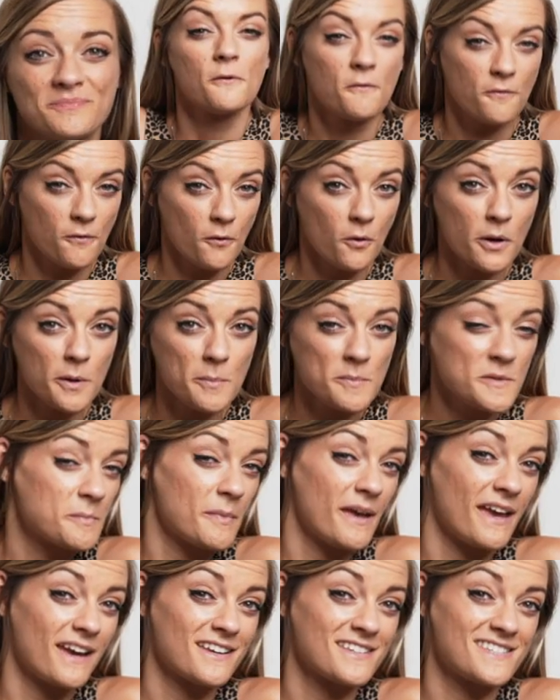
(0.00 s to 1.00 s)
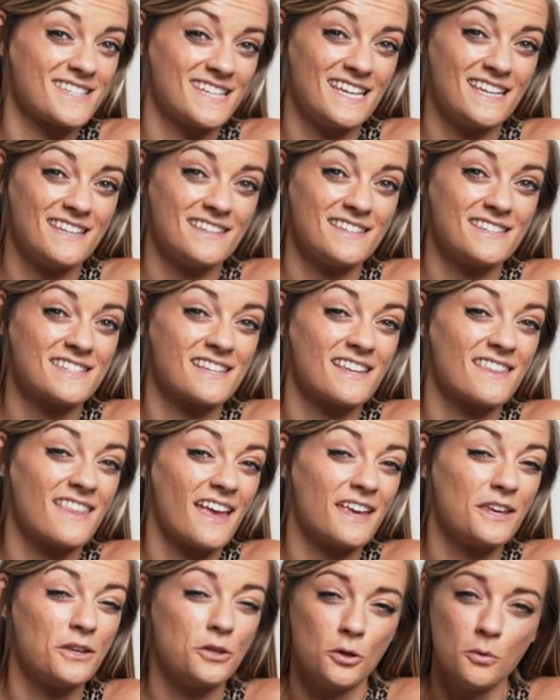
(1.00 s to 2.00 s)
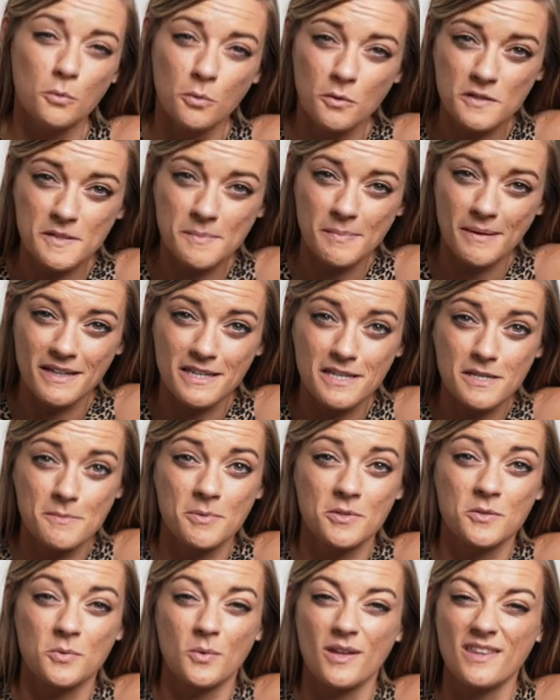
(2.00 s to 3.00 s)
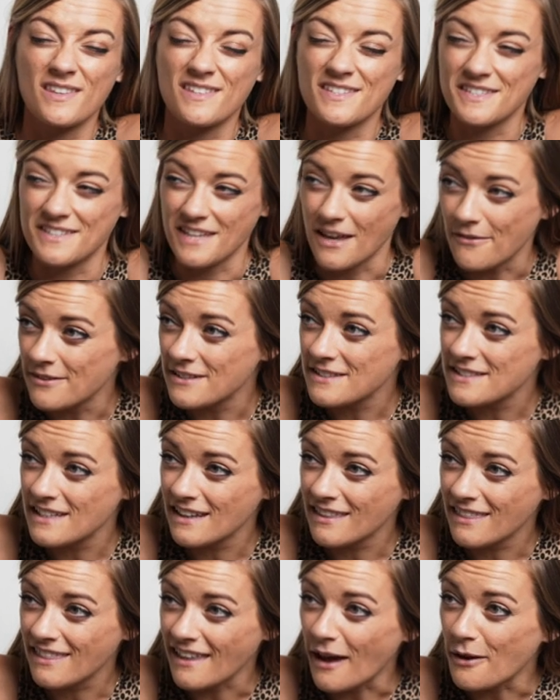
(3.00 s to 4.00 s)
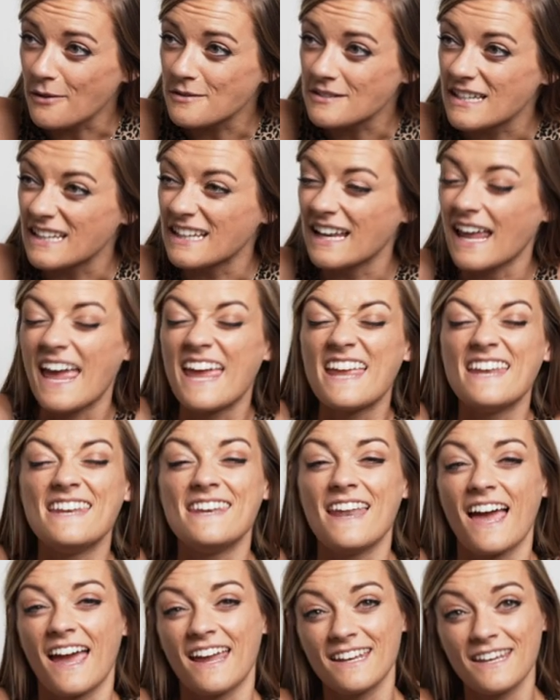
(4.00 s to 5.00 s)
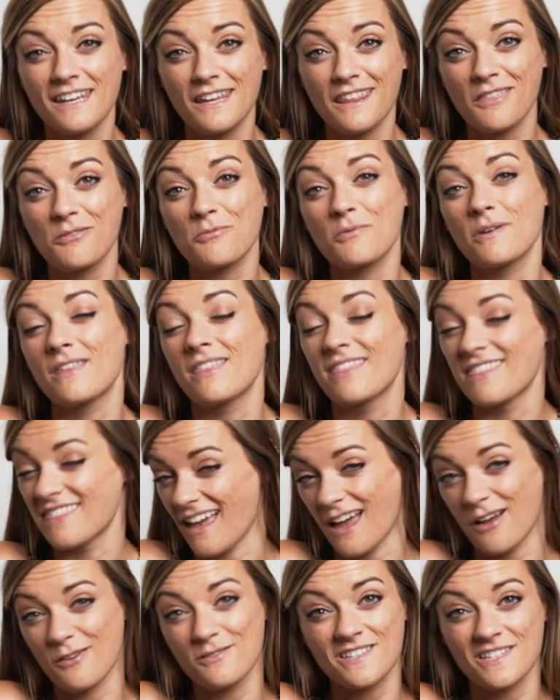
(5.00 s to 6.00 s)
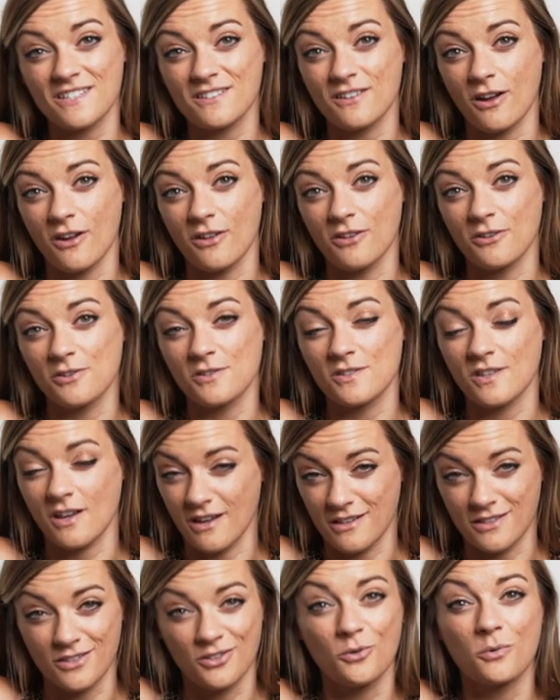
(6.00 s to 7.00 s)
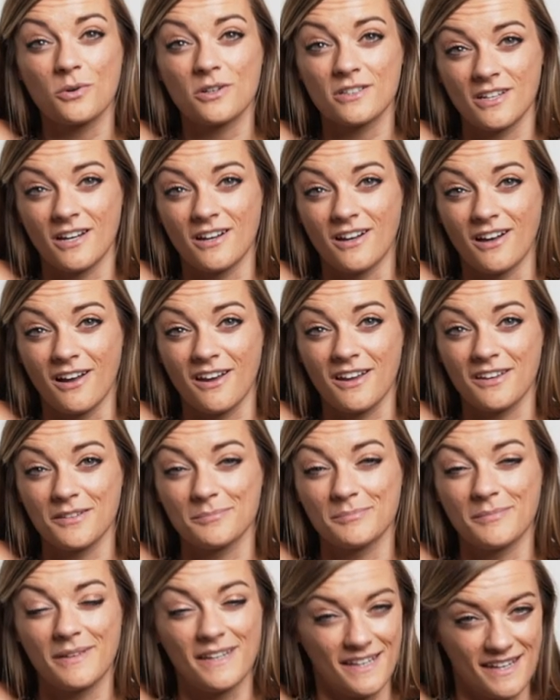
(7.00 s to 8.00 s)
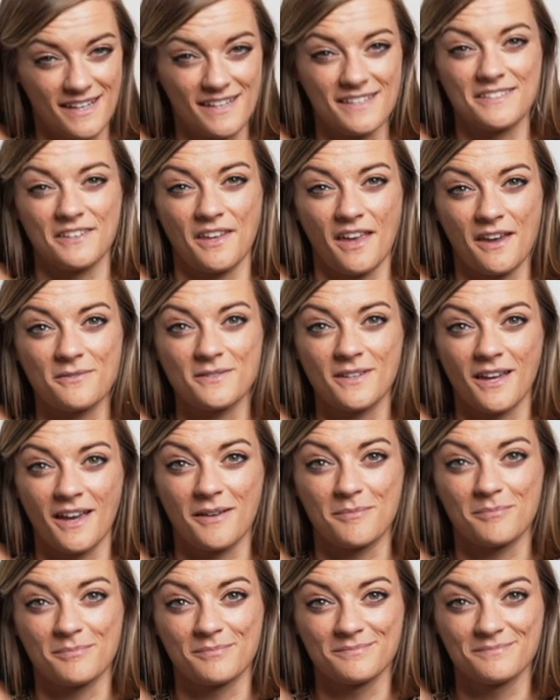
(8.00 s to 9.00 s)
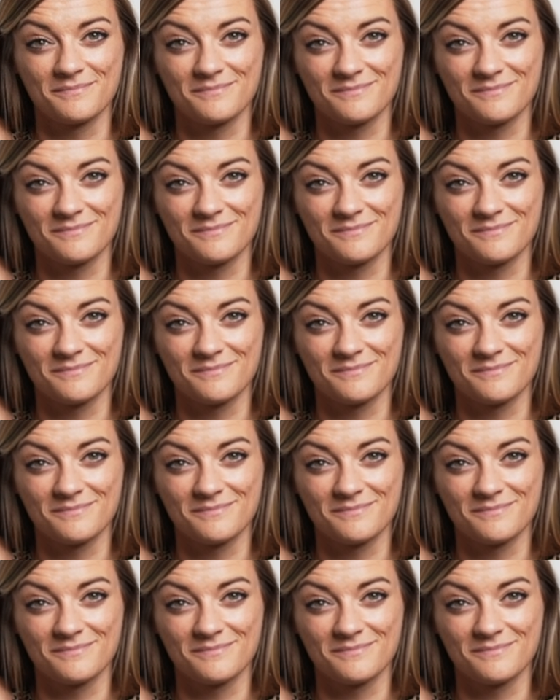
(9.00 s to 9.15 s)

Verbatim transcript: Forbes magazine said that you will spend between $17,000 and $93,000 on your dog in his lifetime.